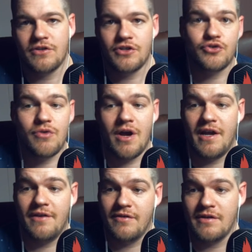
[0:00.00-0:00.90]
to
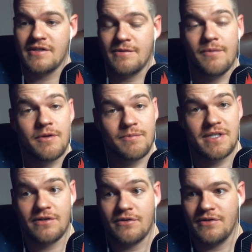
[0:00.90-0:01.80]
drive some of your
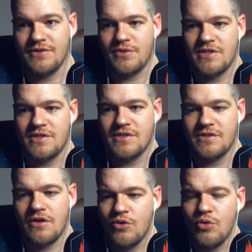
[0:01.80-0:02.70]
materials, which is
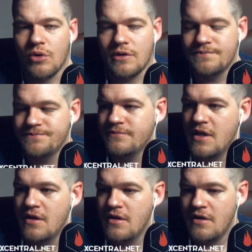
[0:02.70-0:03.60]
so cool.
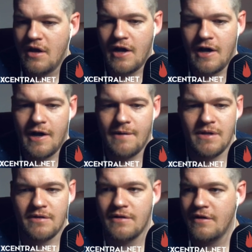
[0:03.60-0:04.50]

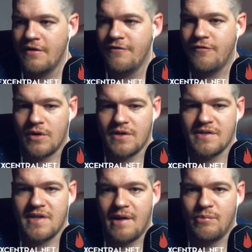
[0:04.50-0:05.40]
For
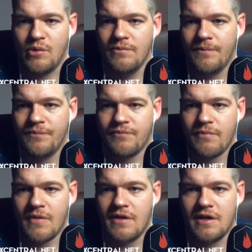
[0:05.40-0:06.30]
example,
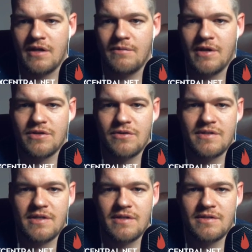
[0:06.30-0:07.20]
and again, make sure
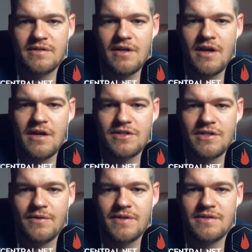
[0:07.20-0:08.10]
this thing's, gosh,
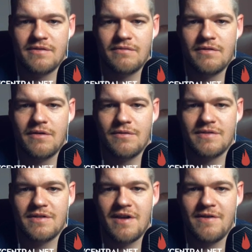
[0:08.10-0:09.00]
it always
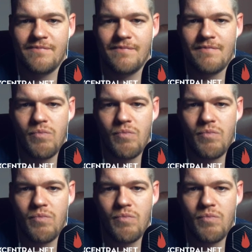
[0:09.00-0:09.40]
goes to that.